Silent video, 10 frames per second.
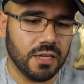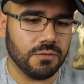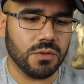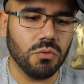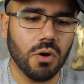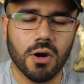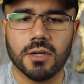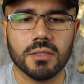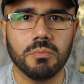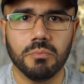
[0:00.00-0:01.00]
if you
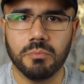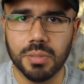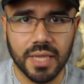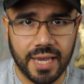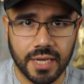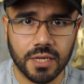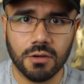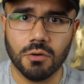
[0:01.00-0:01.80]
aren't blank,